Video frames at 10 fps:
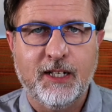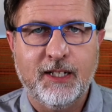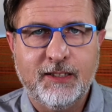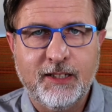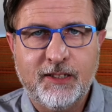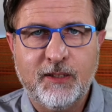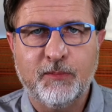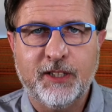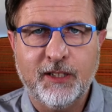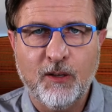is there's
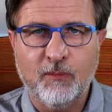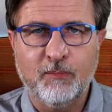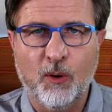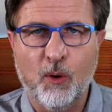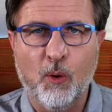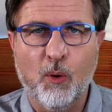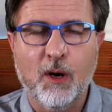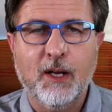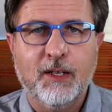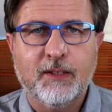something on
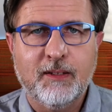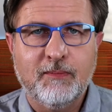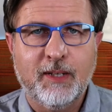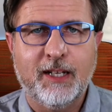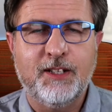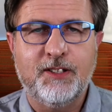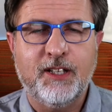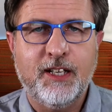Paul that means